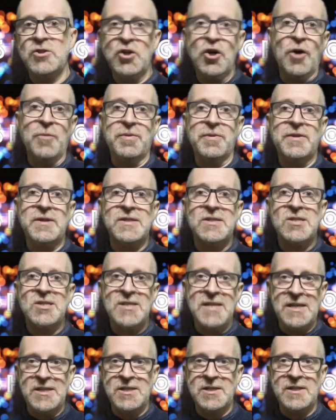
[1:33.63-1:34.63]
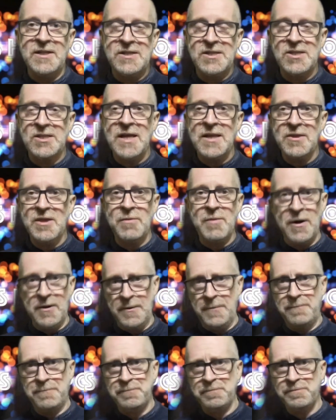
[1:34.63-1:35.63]
job that Sid has sent them
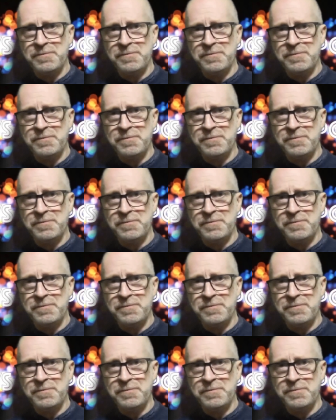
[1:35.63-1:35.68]
on.